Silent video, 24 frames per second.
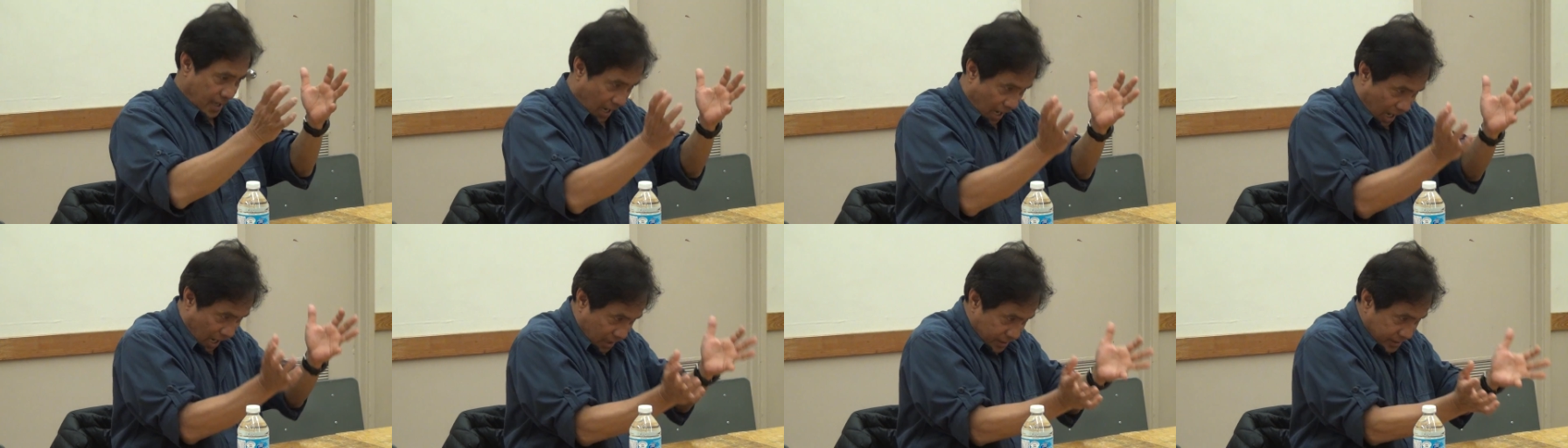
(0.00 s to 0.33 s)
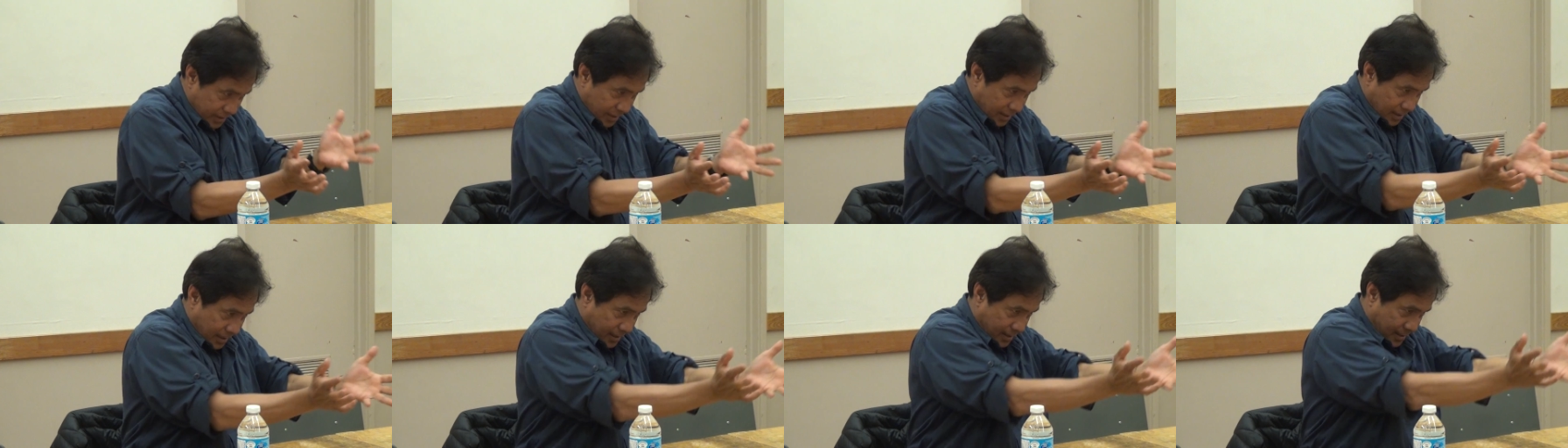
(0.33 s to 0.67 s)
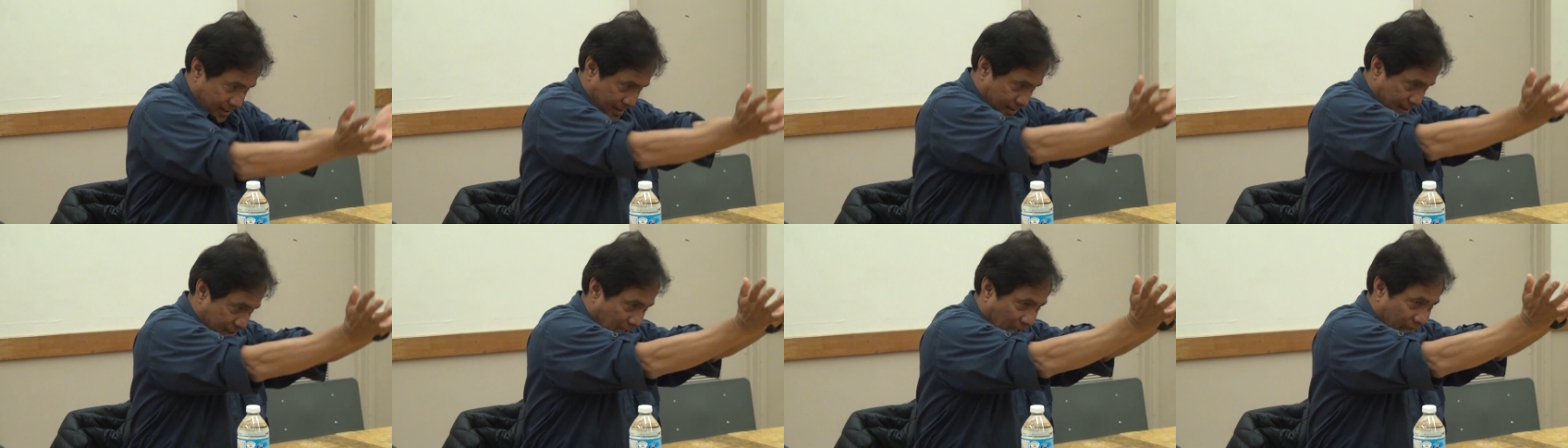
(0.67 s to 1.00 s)

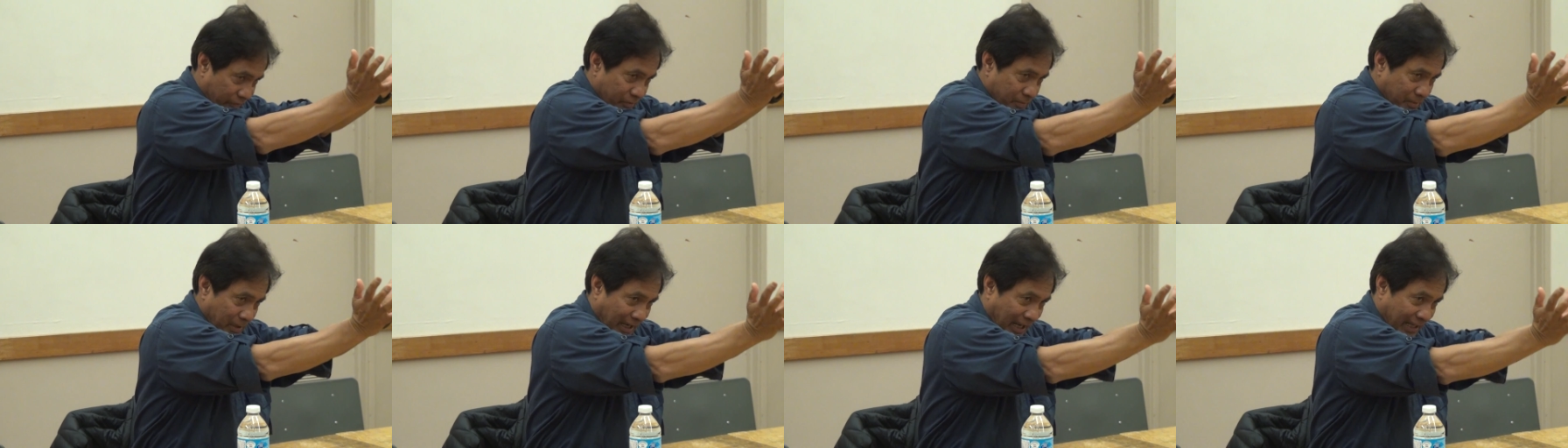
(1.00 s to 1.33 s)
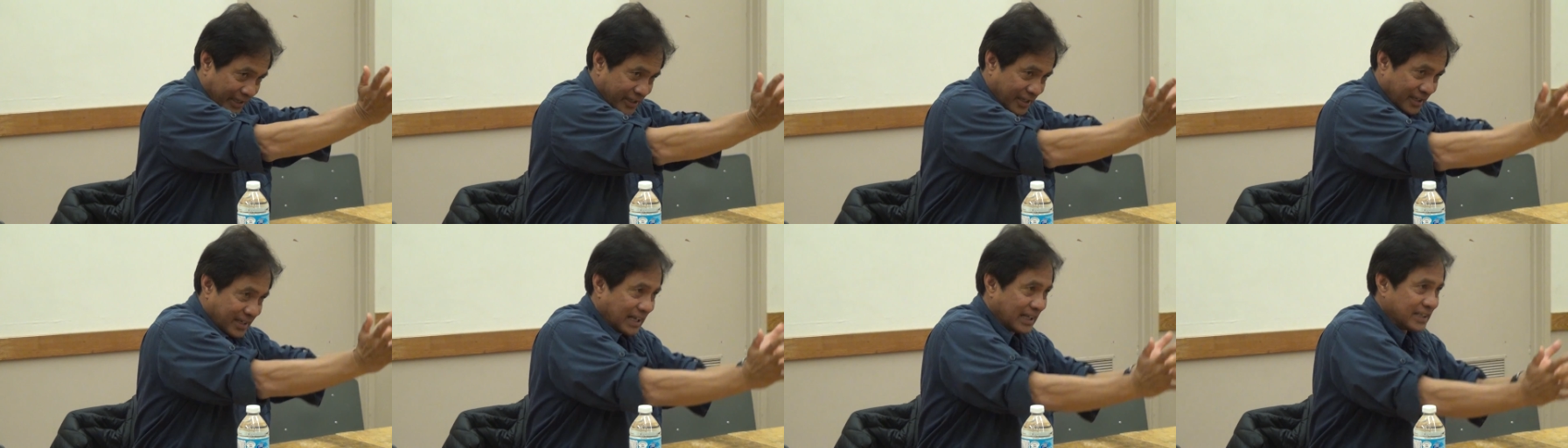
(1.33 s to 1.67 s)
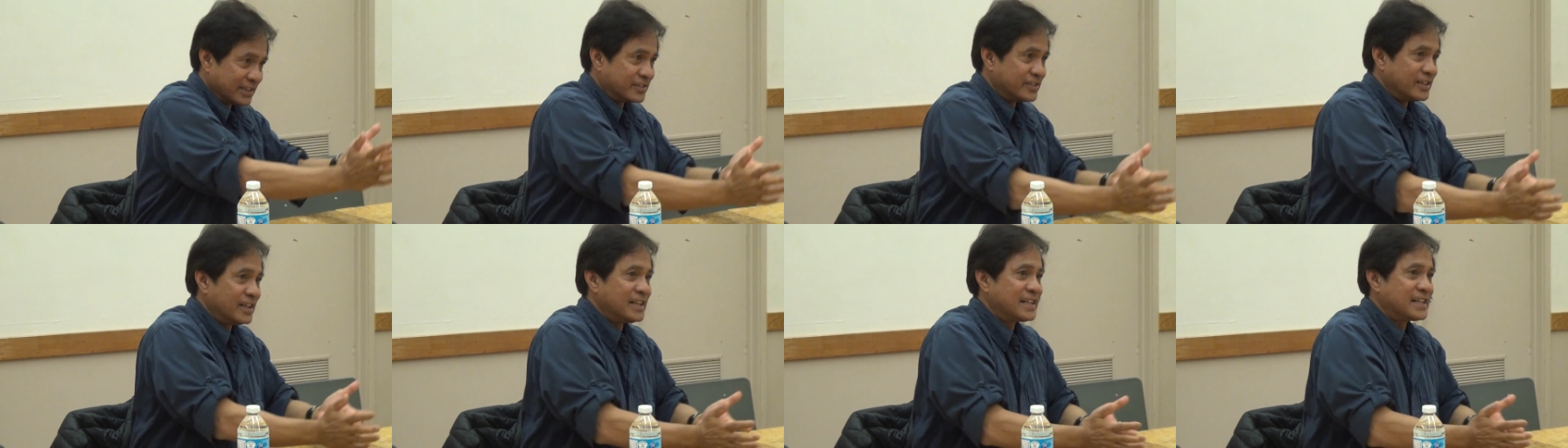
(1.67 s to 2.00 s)
other, other
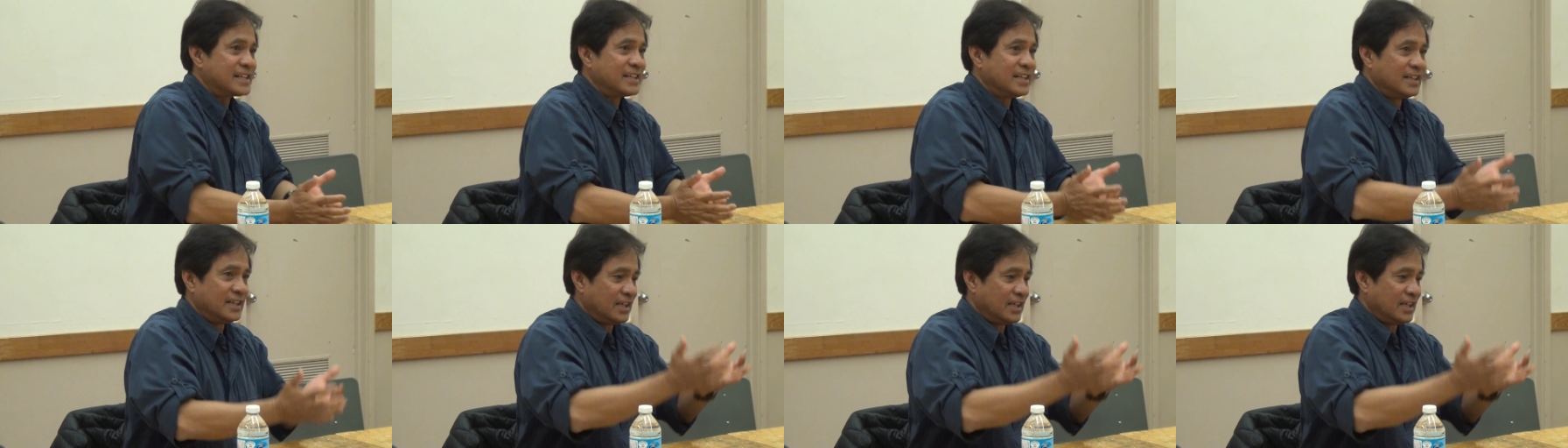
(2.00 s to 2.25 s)
countries.